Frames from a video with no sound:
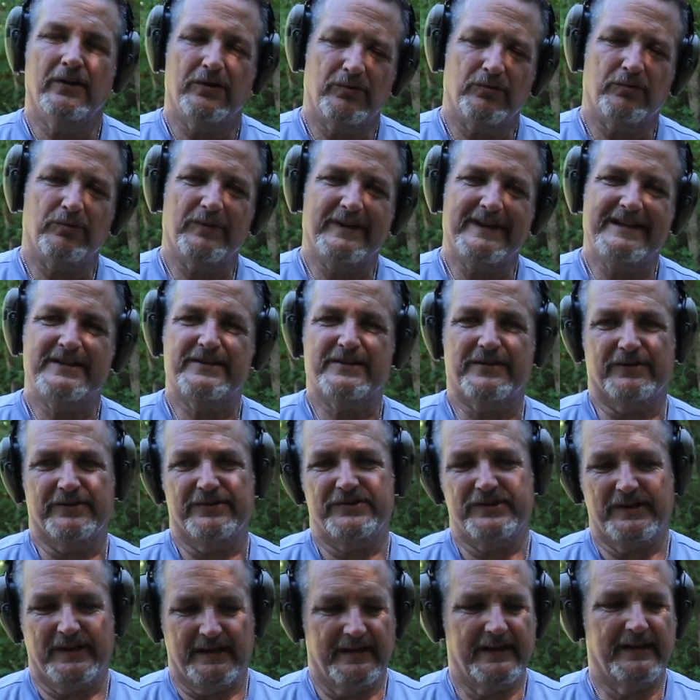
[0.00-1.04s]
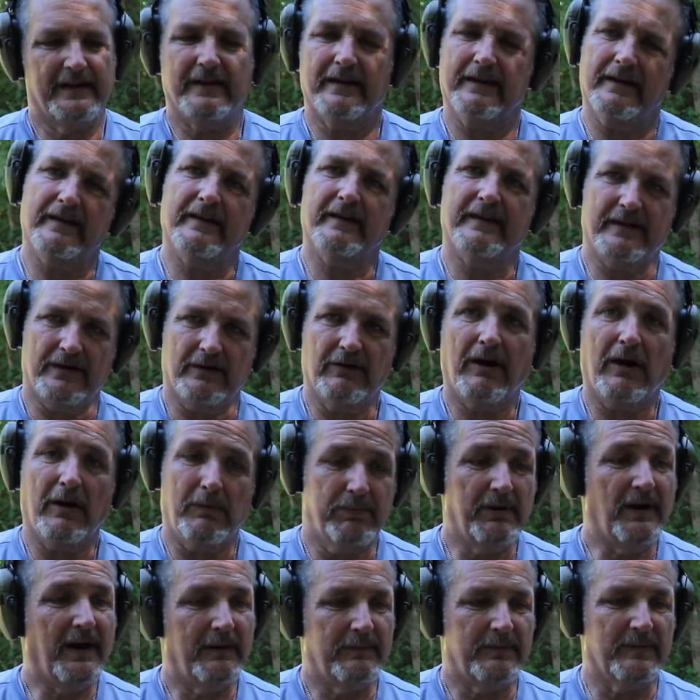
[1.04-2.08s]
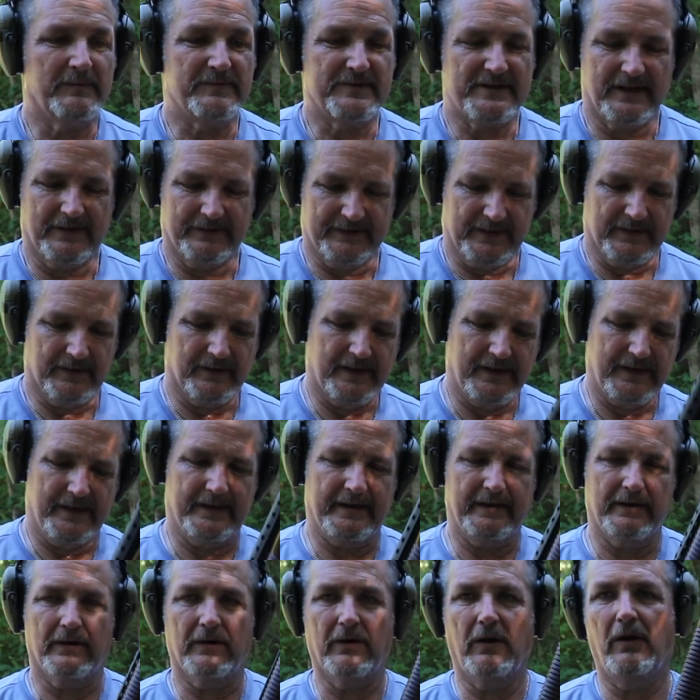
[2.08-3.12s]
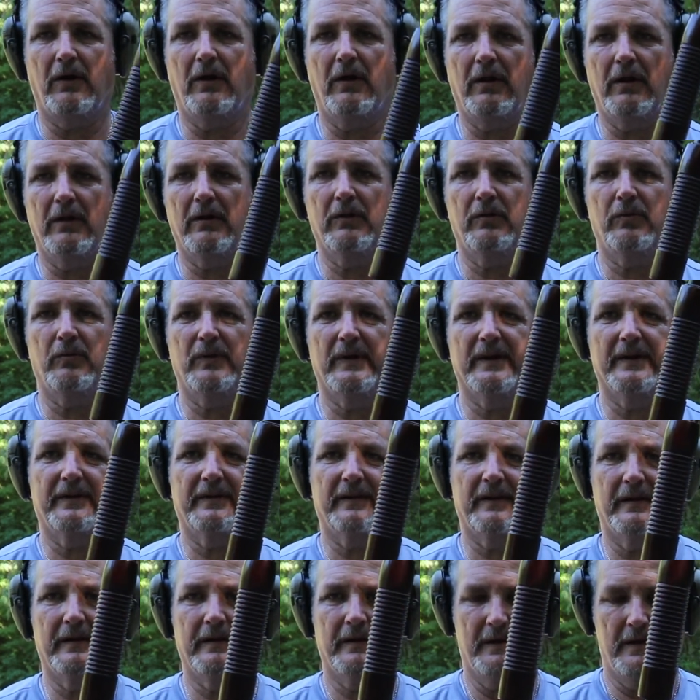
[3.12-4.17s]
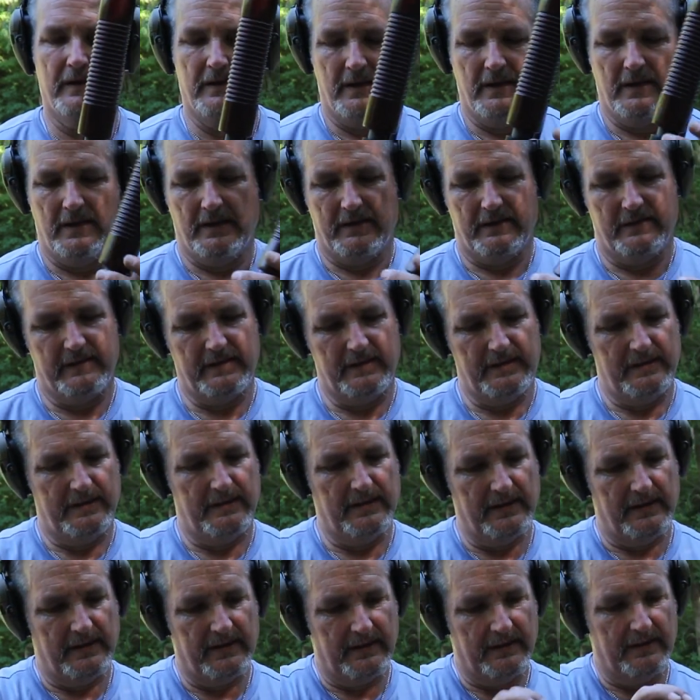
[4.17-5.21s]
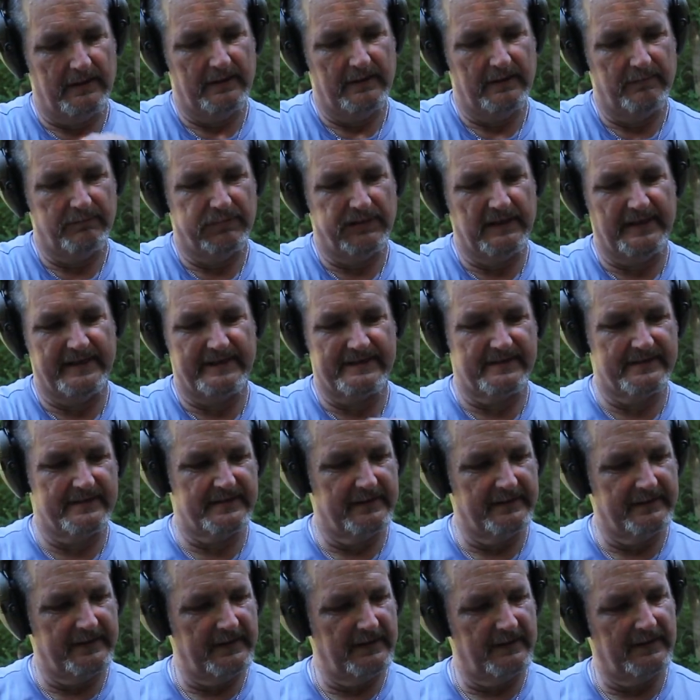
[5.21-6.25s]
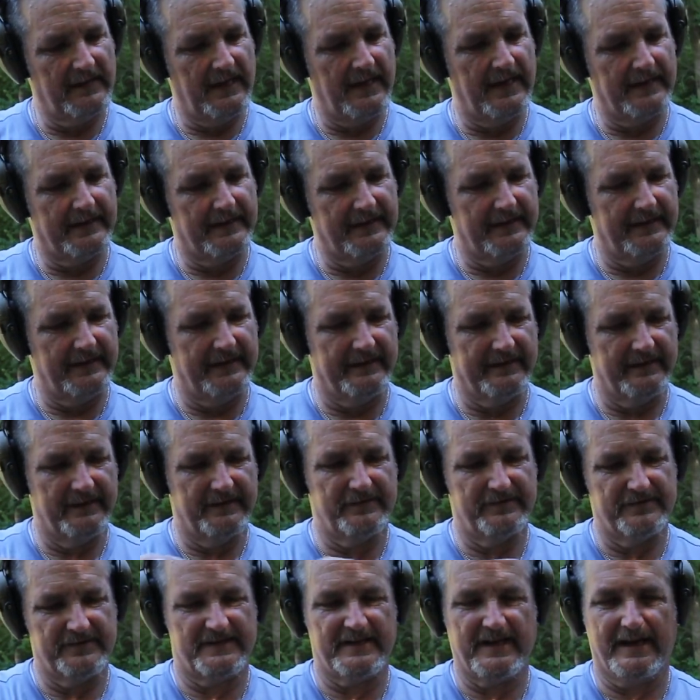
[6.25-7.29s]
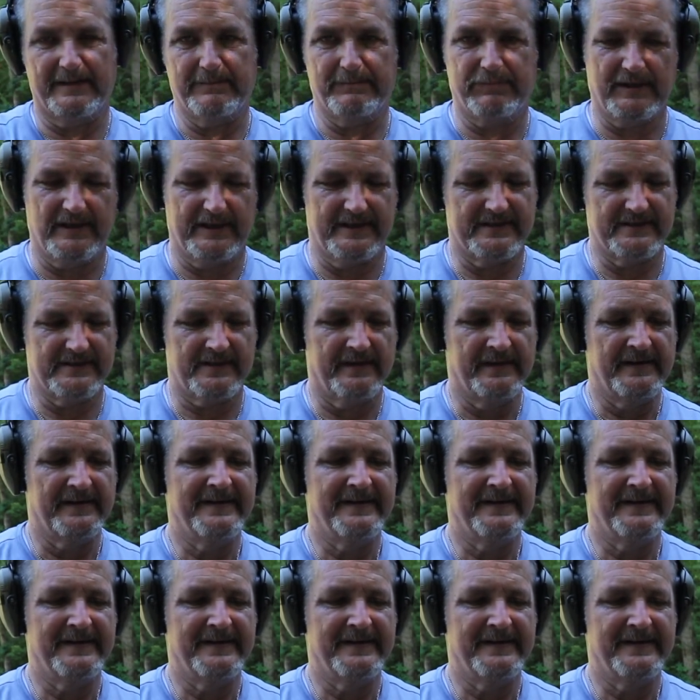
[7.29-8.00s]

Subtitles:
Research it. There are problems out there, and they're all with the plates that lock it in, the 2 side plates.